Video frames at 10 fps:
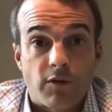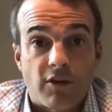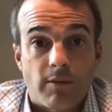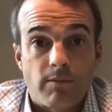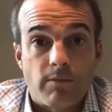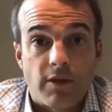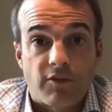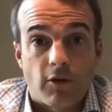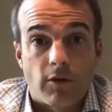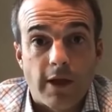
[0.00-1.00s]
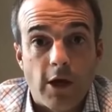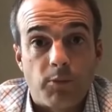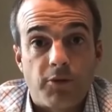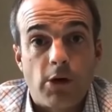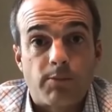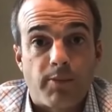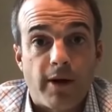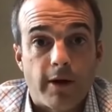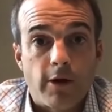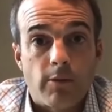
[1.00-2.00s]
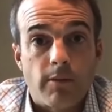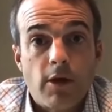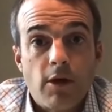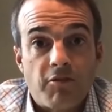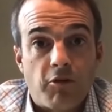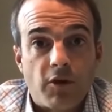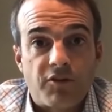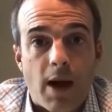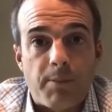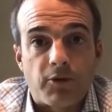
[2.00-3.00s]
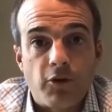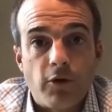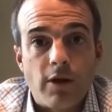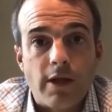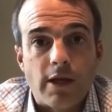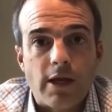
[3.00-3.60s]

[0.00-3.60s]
and something that certainly helped him prepare him for this opportunity.